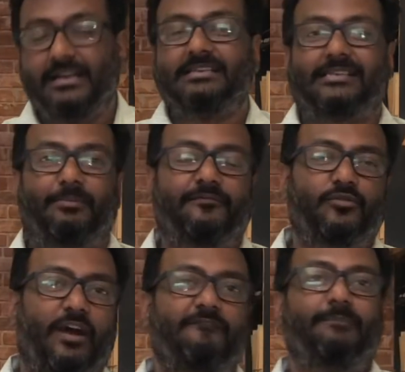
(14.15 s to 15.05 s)
some of
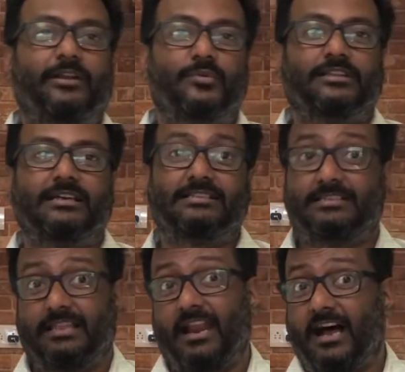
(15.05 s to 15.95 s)
you have been with us
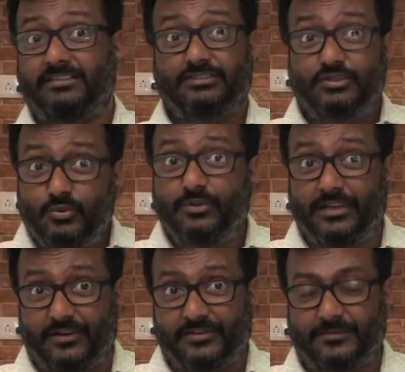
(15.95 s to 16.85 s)
the last 2
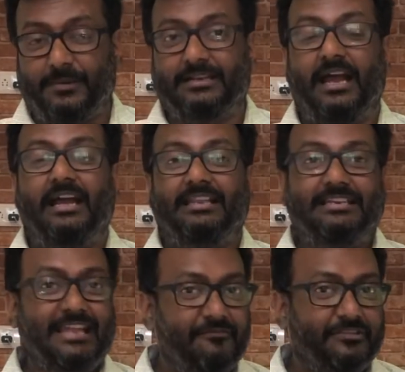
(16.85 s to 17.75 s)
years, but
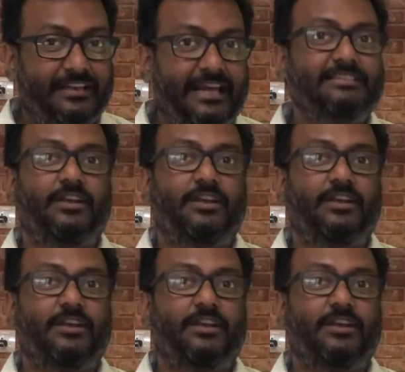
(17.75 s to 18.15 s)
nevertheless,